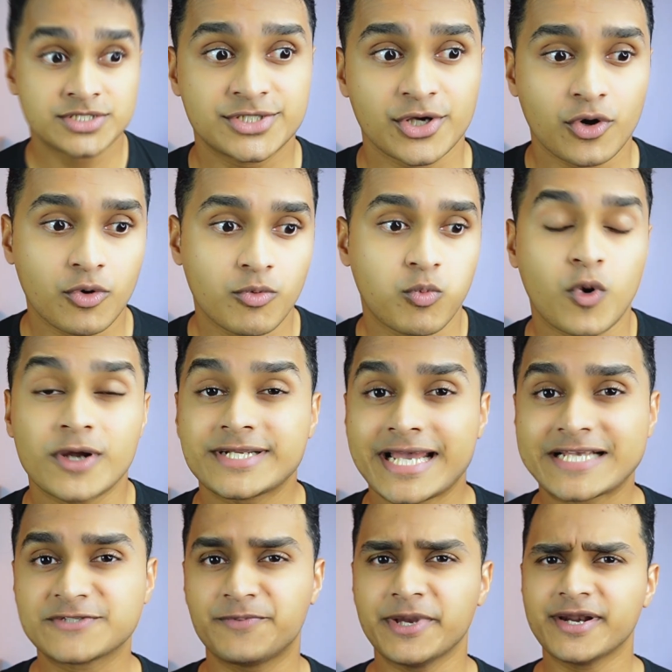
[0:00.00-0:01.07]
So what I
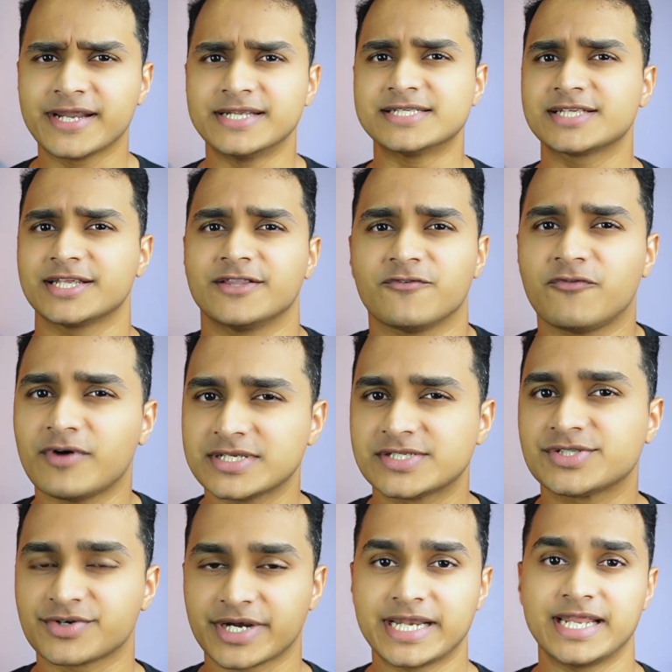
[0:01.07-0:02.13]
experienced in the
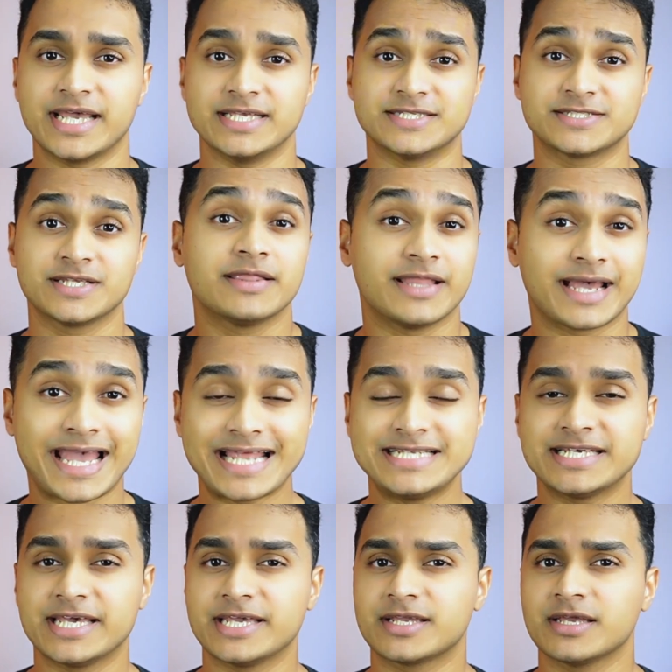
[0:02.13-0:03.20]
first three days, the
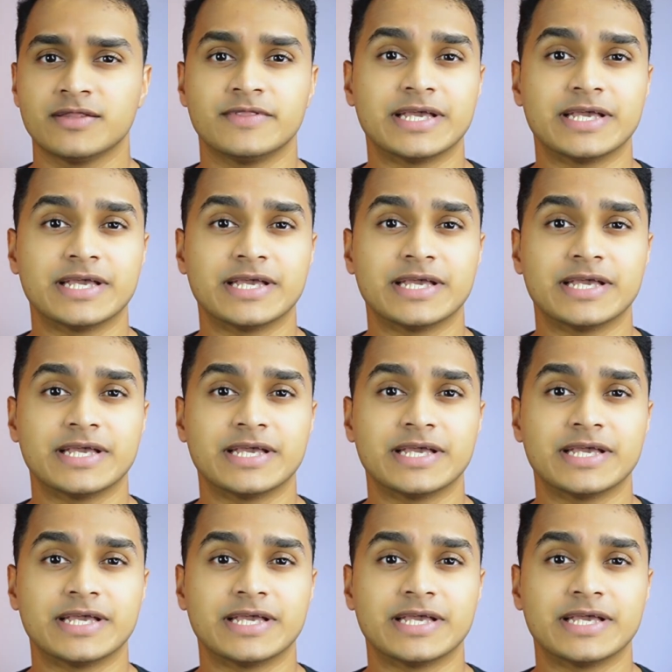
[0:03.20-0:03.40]
headache,